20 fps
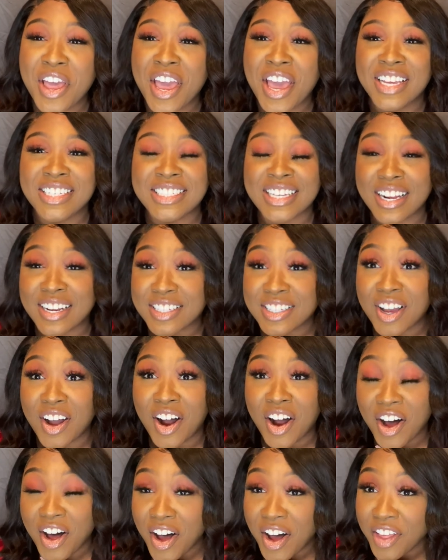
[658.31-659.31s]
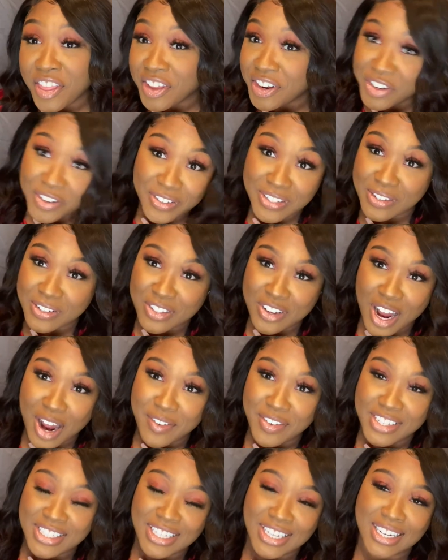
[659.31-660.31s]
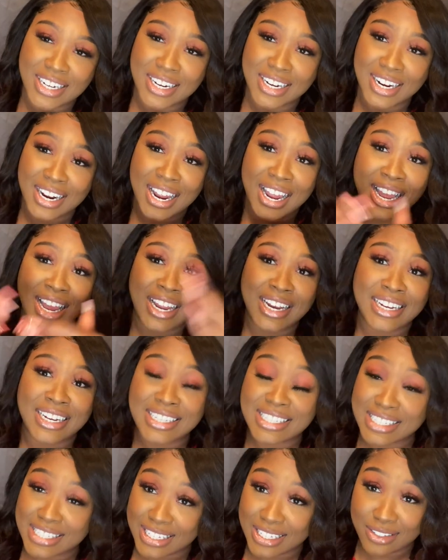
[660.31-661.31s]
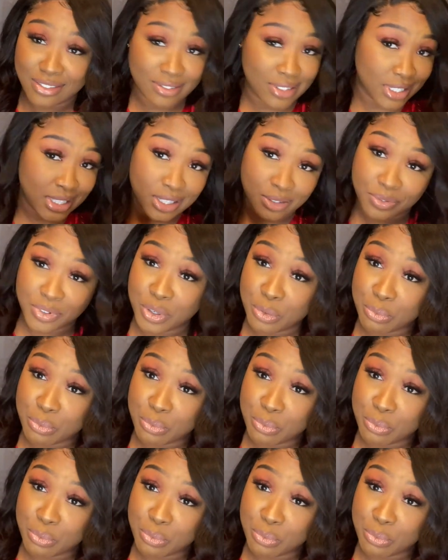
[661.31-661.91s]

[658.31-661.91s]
And shout out to all the new subscribers here. This is the real